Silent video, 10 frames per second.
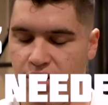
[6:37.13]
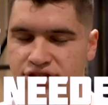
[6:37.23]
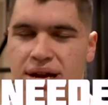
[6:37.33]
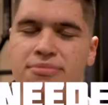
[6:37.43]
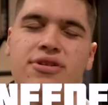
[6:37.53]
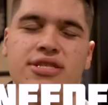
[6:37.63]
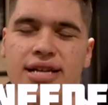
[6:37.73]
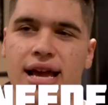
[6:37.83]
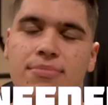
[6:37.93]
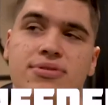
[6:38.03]
or chapter
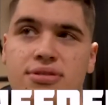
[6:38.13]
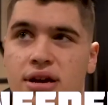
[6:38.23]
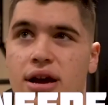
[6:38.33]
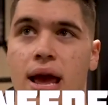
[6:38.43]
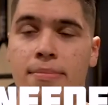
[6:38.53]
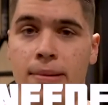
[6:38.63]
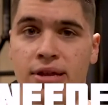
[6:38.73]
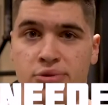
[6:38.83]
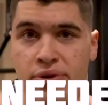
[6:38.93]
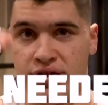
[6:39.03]
exams, the in
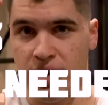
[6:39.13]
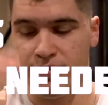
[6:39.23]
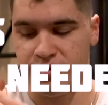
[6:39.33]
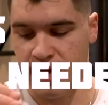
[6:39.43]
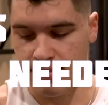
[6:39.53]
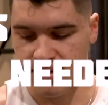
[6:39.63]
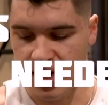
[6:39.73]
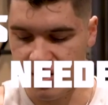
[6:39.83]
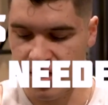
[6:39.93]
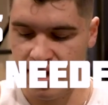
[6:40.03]
between chapter exams,
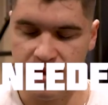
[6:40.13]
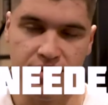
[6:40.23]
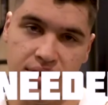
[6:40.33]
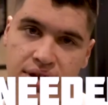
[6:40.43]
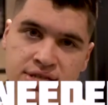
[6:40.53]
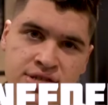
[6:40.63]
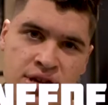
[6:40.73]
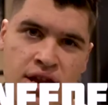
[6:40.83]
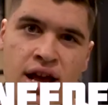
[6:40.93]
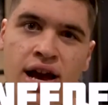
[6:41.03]
and then the
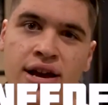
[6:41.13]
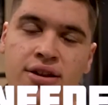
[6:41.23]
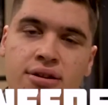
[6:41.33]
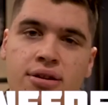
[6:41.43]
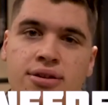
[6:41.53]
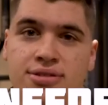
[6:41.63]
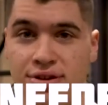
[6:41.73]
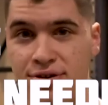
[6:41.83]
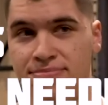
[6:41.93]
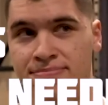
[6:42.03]
study guide.
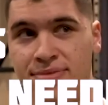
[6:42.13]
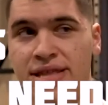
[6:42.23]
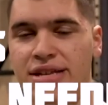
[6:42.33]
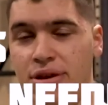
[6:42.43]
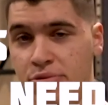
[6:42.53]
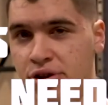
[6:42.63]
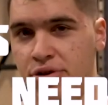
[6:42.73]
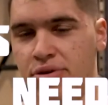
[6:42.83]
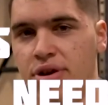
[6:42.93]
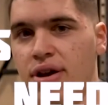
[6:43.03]
So that's how I would
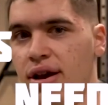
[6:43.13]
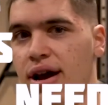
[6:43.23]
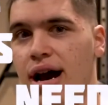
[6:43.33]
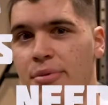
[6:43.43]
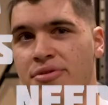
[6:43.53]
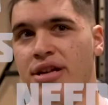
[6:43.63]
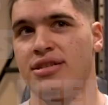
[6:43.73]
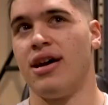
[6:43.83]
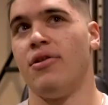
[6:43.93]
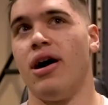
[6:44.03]
do, and
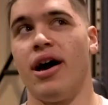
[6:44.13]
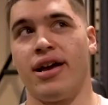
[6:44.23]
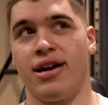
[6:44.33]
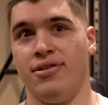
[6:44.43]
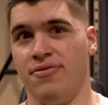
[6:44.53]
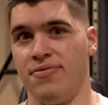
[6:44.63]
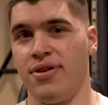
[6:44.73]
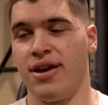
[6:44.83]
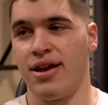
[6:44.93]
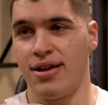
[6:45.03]
that's how I kind of
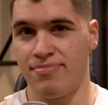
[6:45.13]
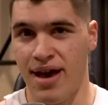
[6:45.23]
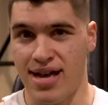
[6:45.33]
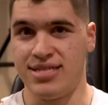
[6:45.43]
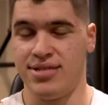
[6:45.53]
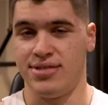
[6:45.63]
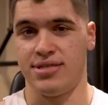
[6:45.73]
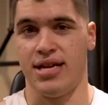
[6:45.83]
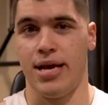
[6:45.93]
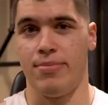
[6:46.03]
pass this
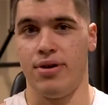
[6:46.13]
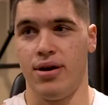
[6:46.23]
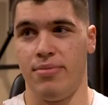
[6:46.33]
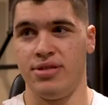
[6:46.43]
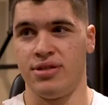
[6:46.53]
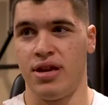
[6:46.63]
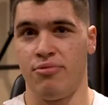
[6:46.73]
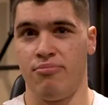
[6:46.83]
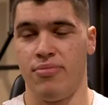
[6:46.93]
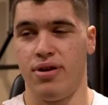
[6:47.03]
exam and
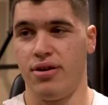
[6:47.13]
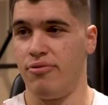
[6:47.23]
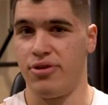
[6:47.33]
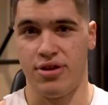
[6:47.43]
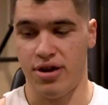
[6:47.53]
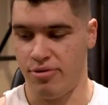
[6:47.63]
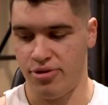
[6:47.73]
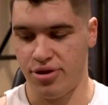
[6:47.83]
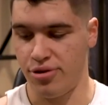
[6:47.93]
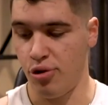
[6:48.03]
study
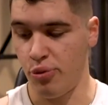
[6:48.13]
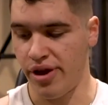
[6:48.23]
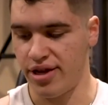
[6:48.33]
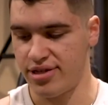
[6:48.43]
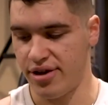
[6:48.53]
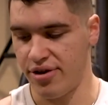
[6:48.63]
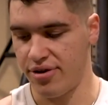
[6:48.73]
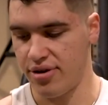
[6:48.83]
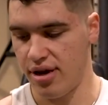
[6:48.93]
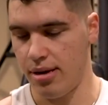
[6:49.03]
within 2 weeks
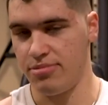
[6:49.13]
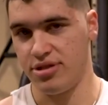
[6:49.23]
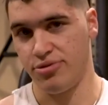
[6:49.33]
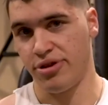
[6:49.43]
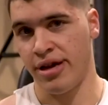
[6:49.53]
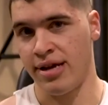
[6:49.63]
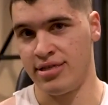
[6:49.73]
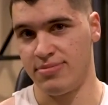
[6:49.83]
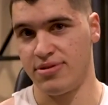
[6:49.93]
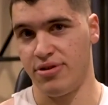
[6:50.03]
here. Just knowing the
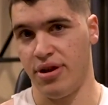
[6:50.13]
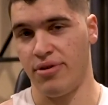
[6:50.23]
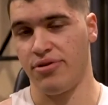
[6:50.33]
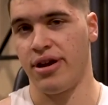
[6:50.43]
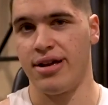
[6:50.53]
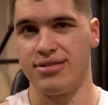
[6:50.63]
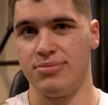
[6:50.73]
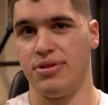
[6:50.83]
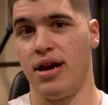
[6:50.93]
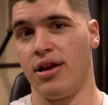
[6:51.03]
concepts too. You gotta know the
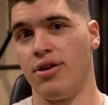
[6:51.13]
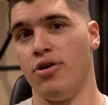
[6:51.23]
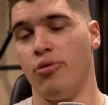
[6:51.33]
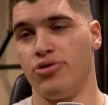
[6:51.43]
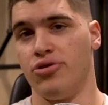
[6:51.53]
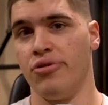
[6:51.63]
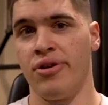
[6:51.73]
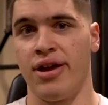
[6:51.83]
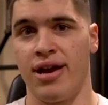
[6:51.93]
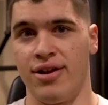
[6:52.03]
concepts. You gotta know what you're
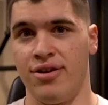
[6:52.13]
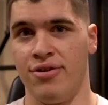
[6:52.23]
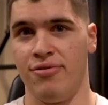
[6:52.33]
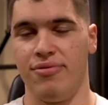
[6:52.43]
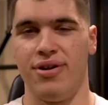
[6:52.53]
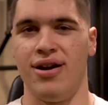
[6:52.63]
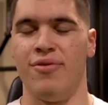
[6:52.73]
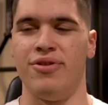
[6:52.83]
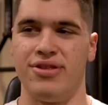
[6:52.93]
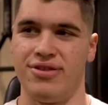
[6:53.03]
doing. You gotta
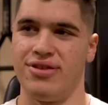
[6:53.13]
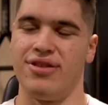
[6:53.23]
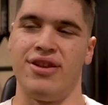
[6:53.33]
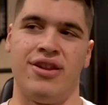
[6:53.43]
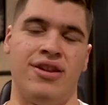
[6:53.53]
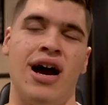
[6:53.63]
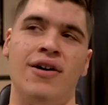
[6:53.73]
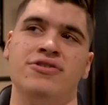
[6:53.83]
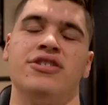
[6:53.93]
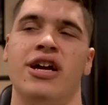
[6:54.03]
know what
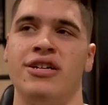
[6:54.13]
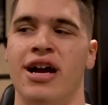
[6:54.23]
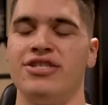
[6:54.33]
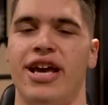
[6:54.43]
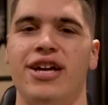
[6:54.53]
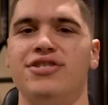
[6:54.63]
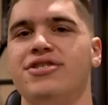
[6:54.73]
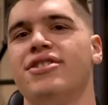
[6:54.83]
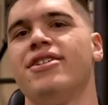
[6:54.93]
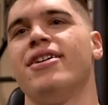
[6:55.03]
knowledge in
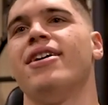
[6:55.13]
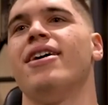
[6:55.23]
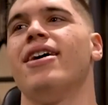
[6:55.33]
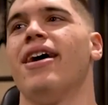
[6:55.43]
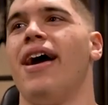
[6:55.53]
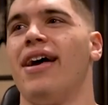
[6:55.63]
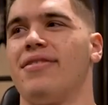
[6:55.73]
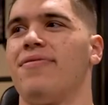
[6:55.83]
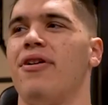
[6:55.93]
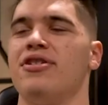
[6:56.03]
education
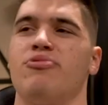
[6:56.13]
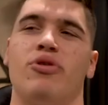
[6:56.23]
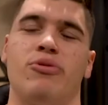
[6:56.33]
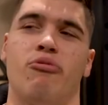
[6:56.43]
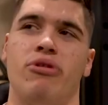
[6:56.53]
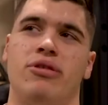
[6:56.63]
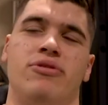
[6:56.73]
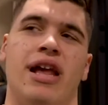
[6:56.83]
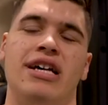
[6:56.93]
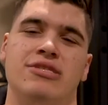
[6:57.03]
as far as what
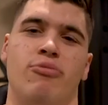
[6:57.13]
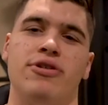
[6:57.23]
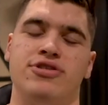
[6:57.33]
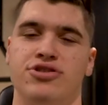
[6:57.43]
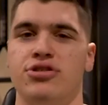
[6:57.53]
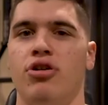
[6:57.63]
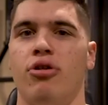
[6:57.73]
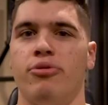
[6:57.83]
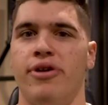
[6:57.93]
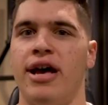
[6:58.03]
Nasm wants you to know
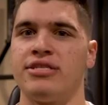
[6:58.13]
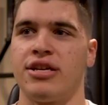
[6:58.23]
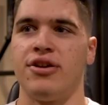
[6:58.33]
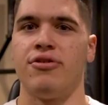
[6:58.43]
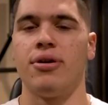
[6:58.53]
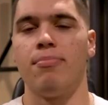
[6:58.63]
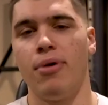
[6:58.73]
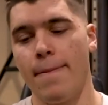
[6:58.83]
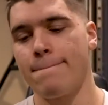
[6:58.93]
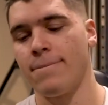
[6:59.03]
and what they're asking you.
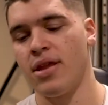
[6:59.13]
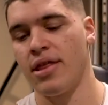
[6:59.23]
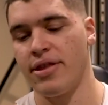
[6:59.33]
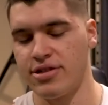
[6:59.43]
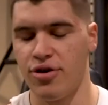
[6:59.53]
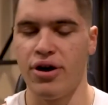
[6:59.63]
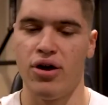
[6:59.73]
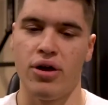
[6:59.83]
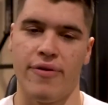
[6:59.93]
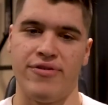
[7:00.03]
But that's
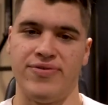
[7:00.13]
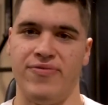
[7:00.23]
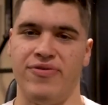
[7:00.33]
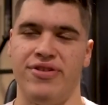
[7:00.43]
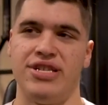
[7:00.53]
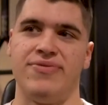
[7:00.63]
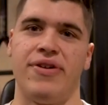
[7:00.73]
all I have for this